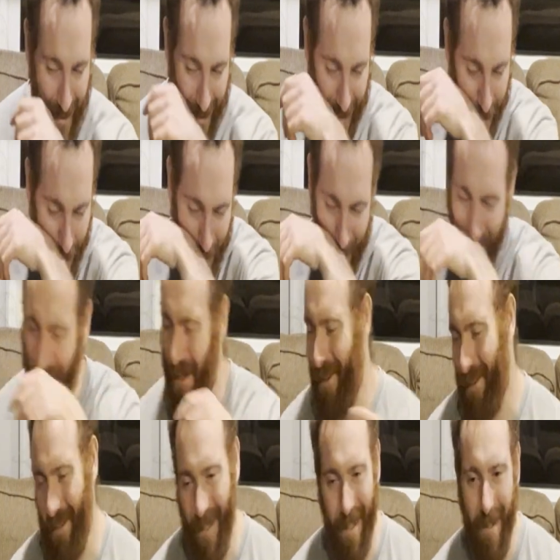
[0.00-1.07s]
That's what we
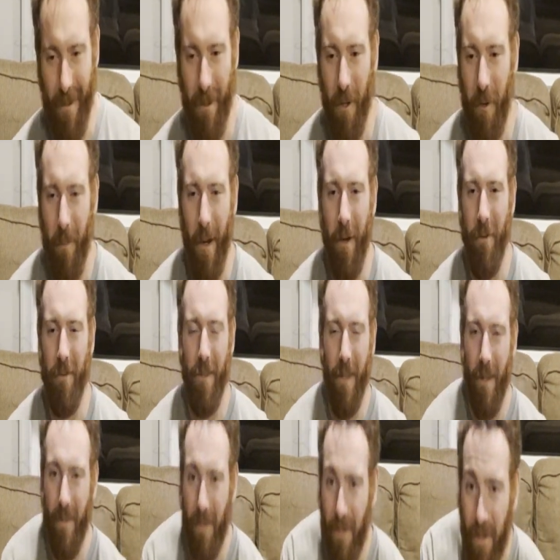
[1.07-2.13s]
call it. I don't know about
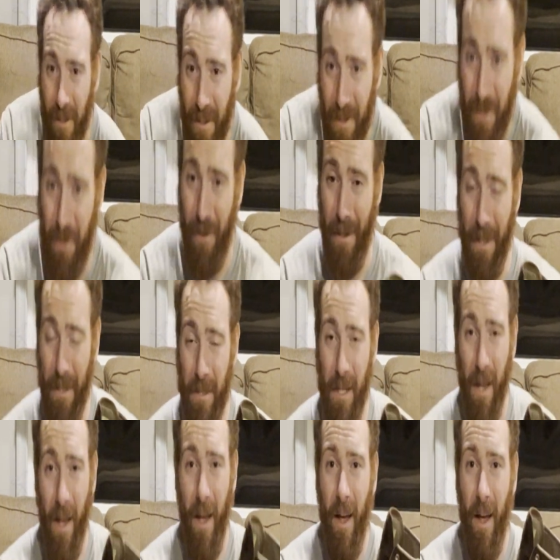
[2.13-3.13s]
the other industries.